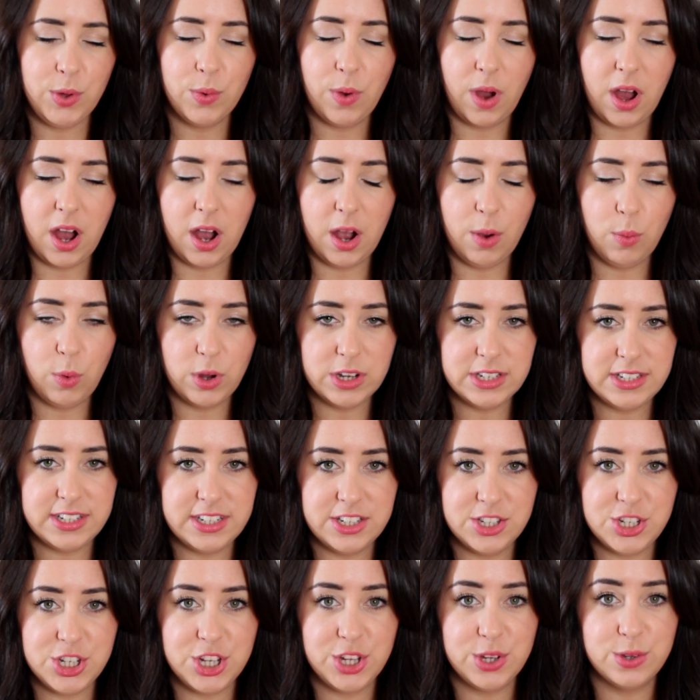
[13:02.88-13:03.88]
you are
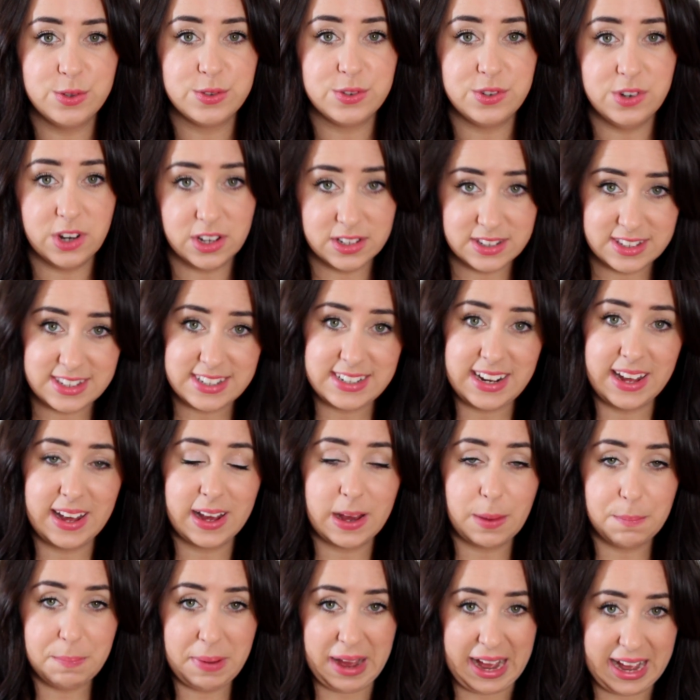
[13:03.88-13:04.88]
wanting to use
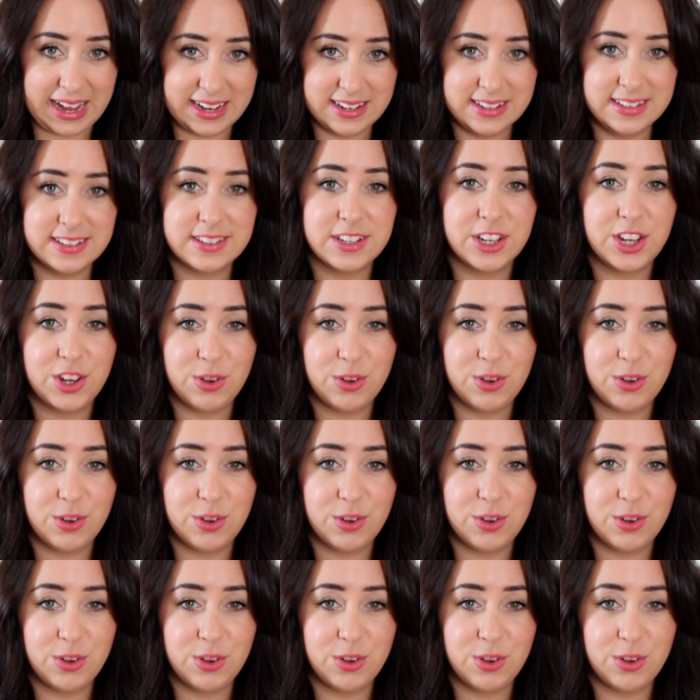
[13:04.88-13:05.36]
non-stick pans,